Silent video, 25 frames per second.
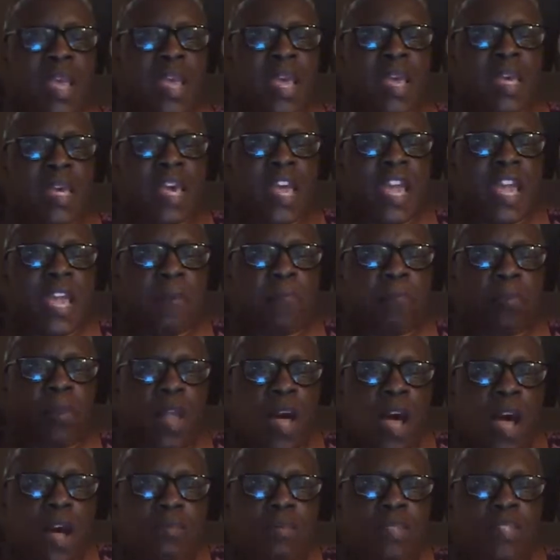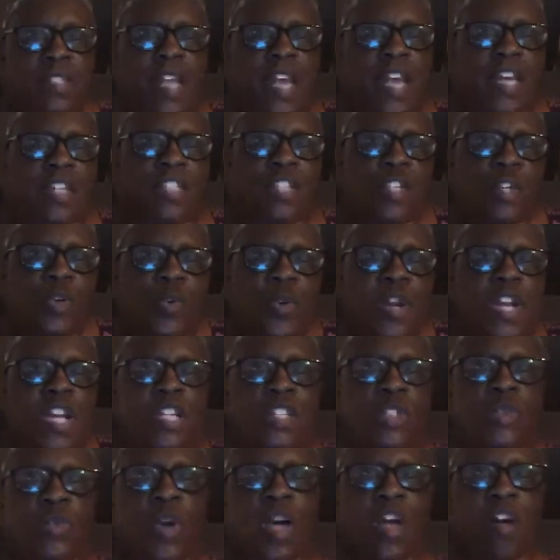King Plop said to
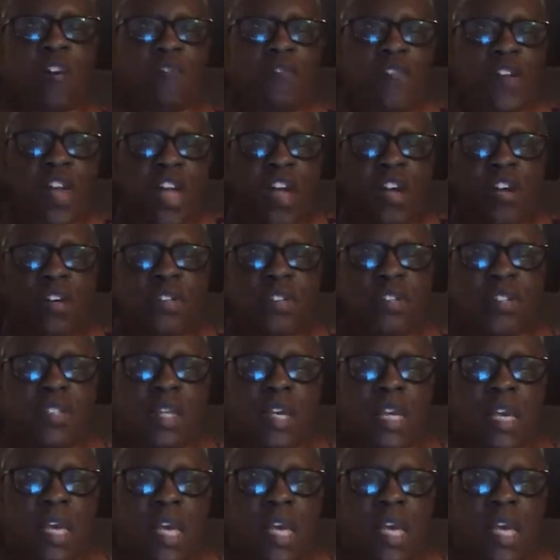Queen 12 Veils